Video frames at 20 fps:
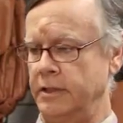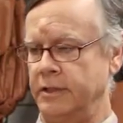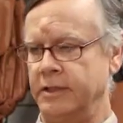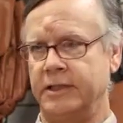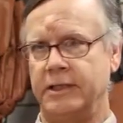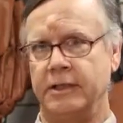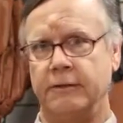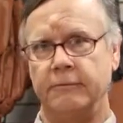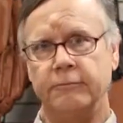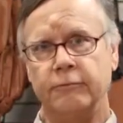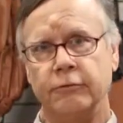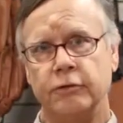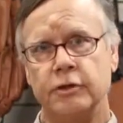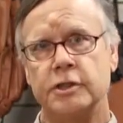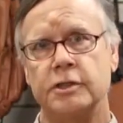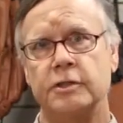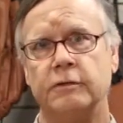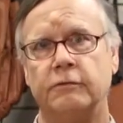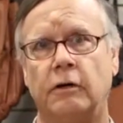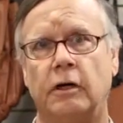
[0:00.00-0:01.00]
that
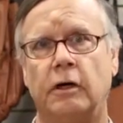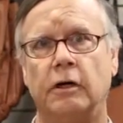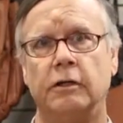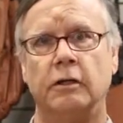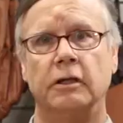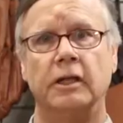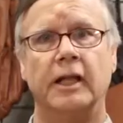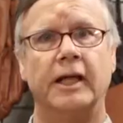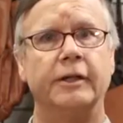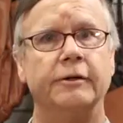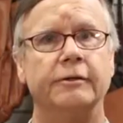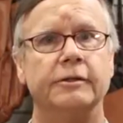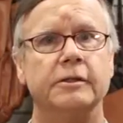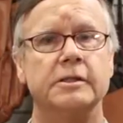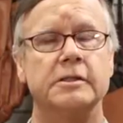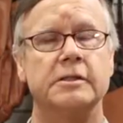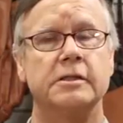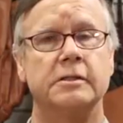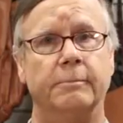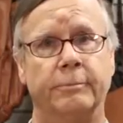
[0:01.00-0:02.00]
first of all, the leather
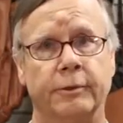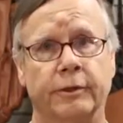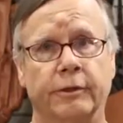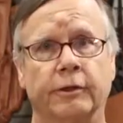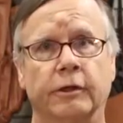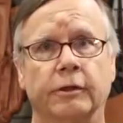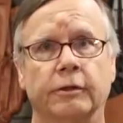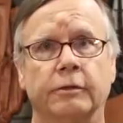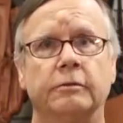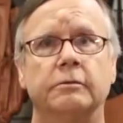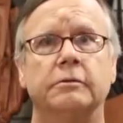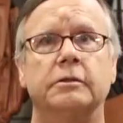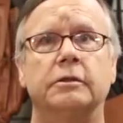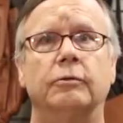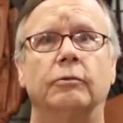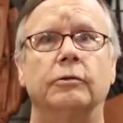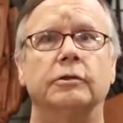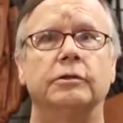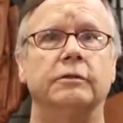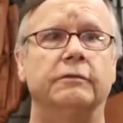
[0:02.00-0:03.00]
is superior
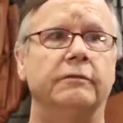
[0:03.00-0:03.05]
to what you